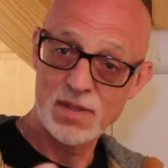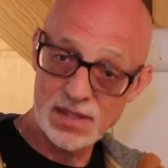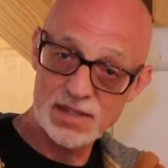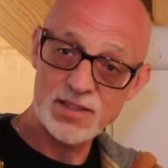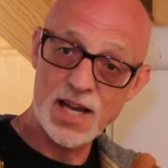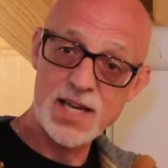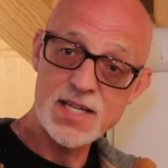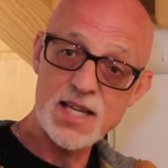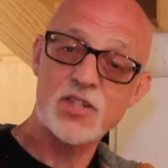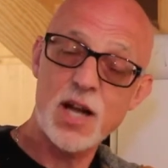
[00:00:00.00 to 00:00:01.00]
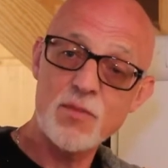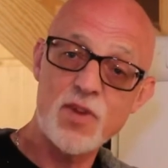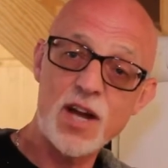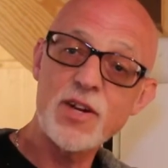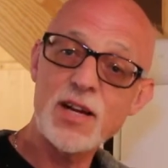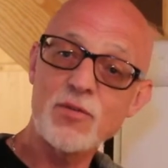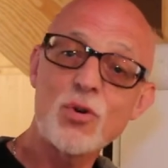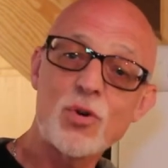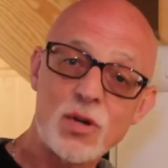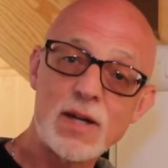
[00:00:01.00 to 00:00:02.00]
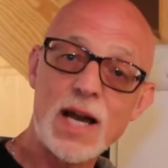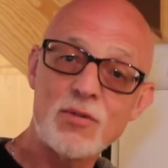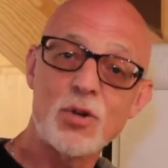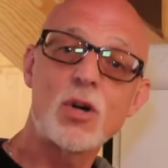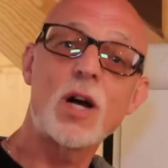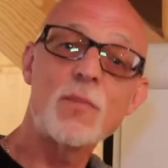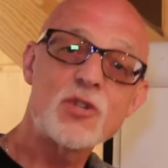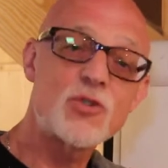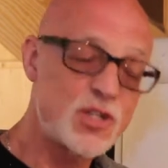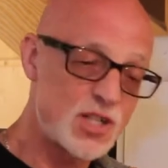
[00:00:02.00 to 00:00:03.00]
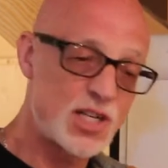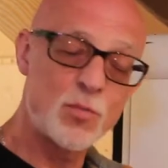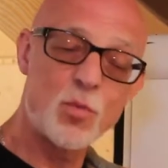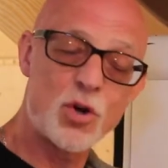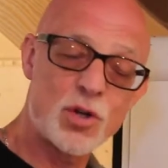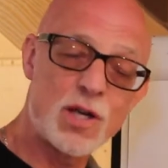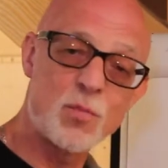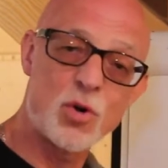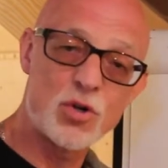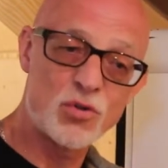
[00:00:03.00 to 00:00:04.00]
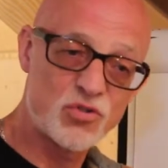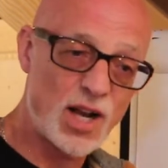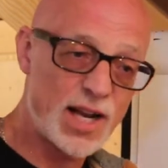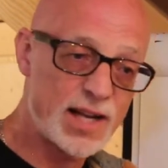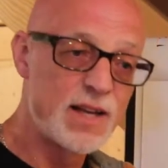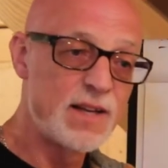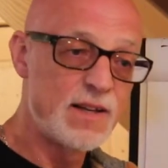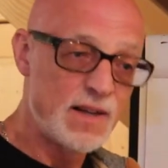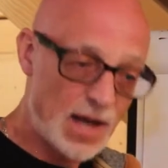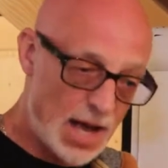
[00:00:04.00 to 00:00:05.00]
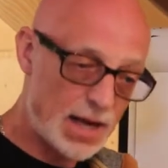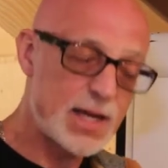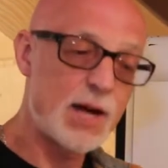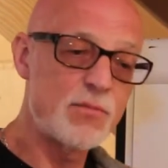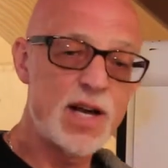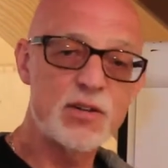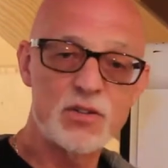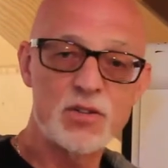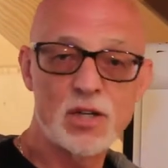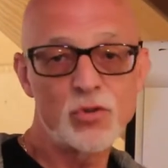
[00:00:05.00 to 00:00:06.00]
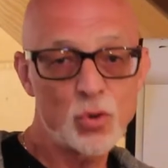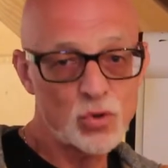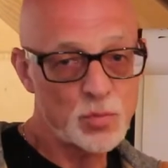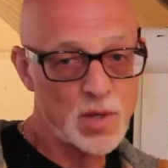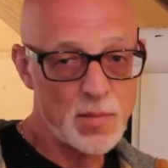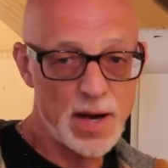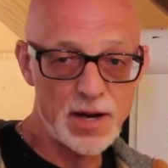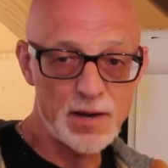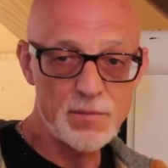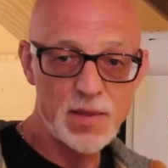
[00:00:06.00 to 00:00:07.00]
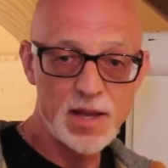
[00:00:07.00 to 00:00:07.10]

to say, yes, come round, have a look, I'm interested in what you're selling, come round and talk to me about it.